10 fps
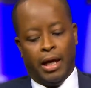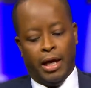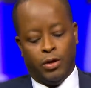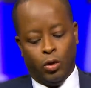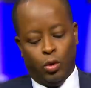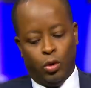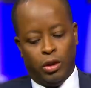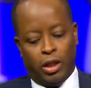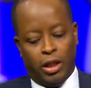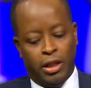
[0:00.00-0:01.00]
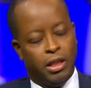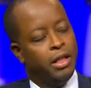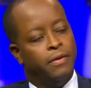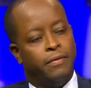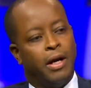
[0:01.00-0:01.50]
And so the clinical
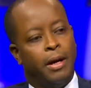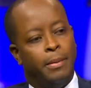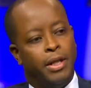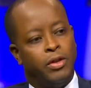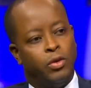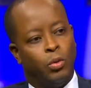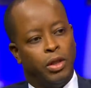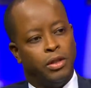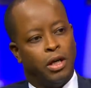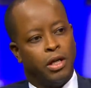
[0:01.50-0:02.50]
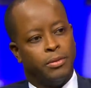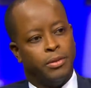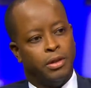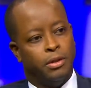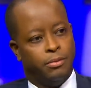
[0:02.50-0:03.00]
environment is what the
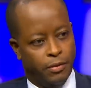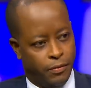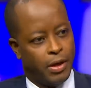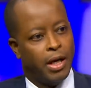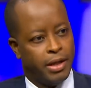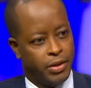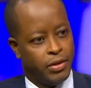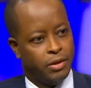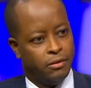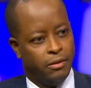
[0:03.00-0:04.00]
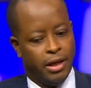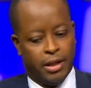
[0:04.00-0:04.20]
hospital provides, right?